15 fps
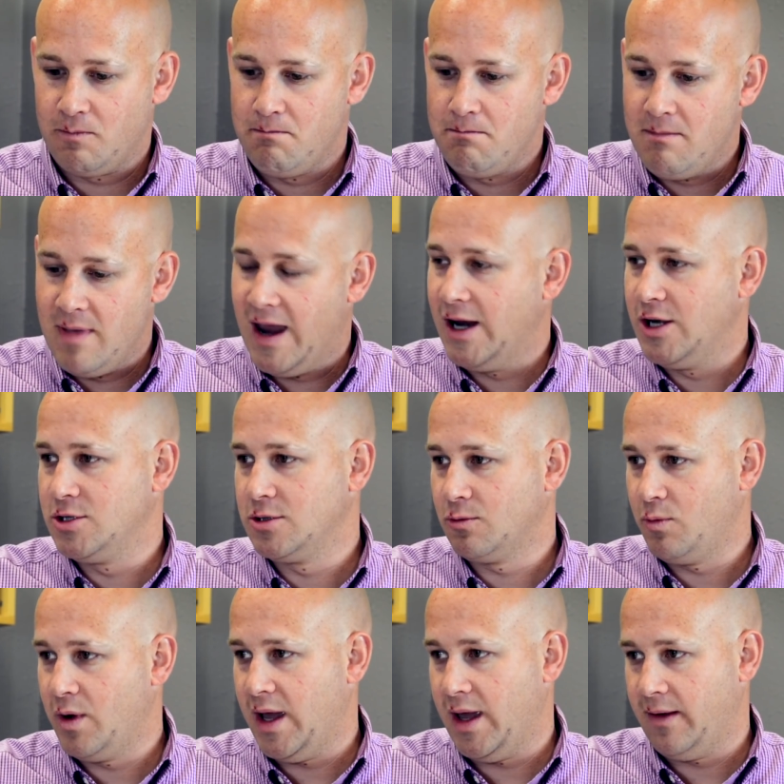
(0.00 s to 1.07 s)
major
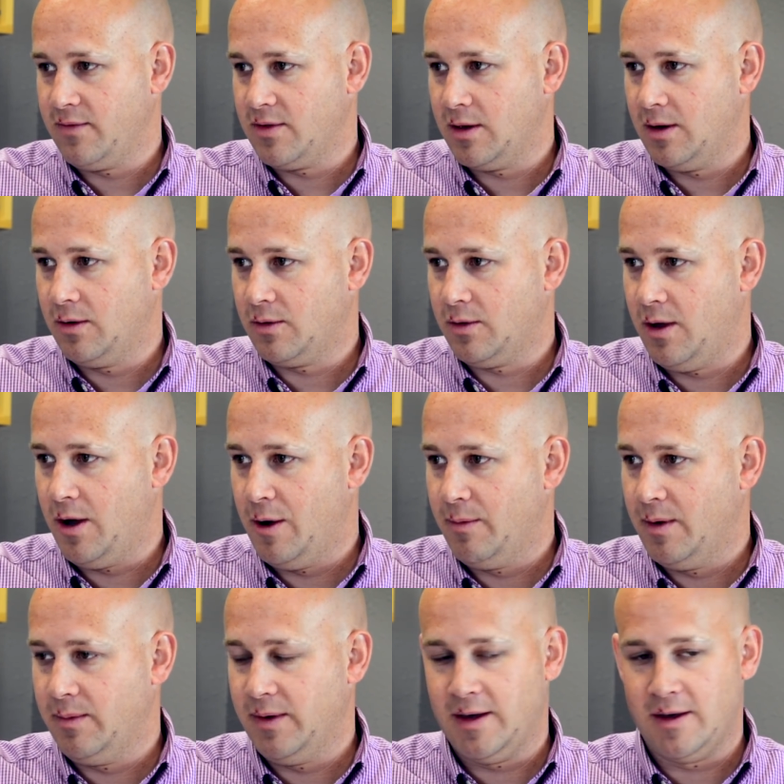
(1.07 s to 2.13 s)
waves in
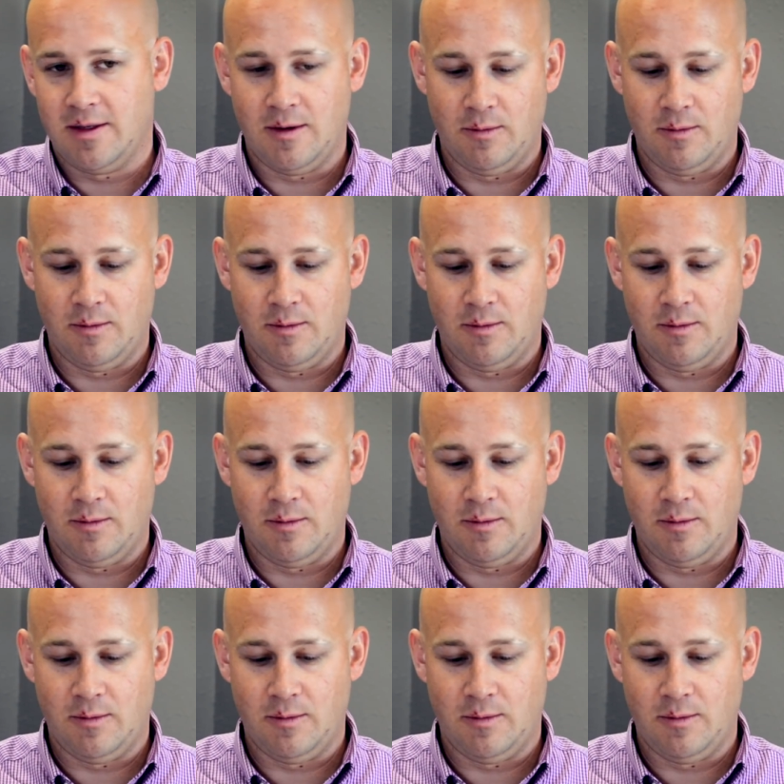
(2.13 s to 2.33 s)
Oklahoma because